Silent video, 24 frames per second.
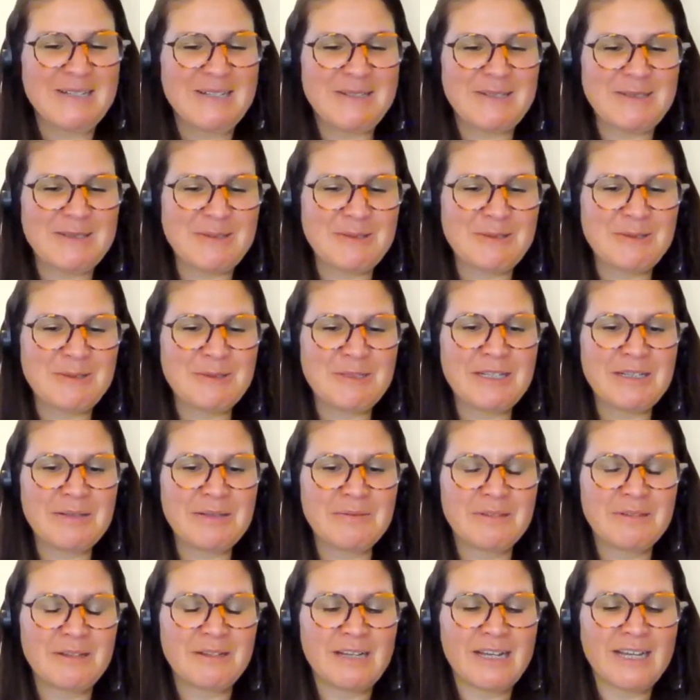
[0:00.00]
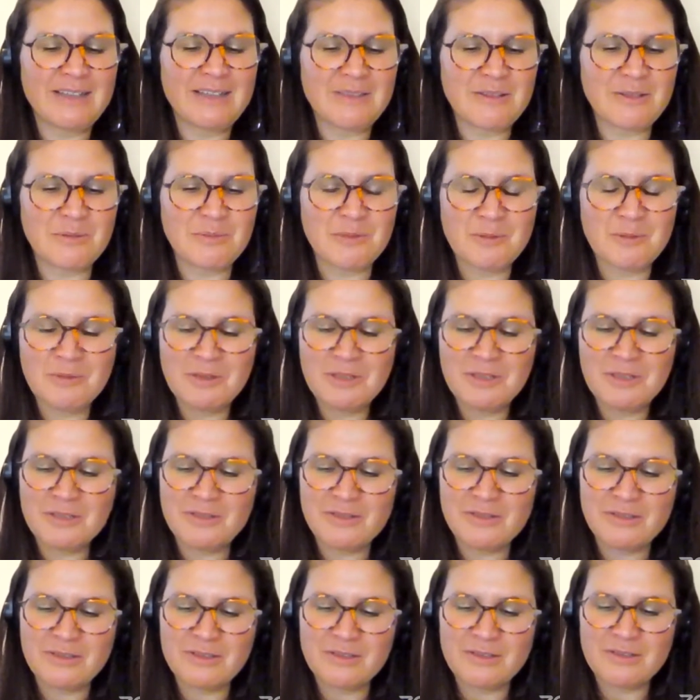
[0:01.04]
So it at the moment,
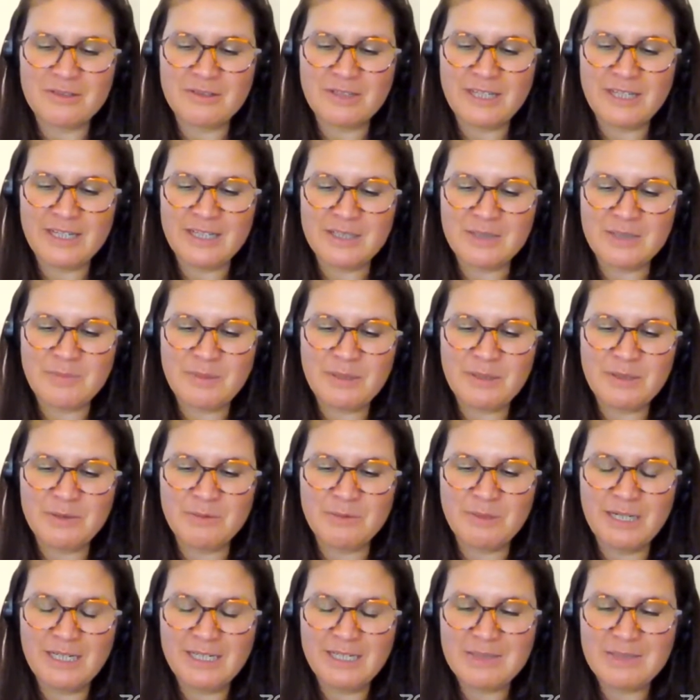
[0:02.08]
uh, yeah, it's been a while.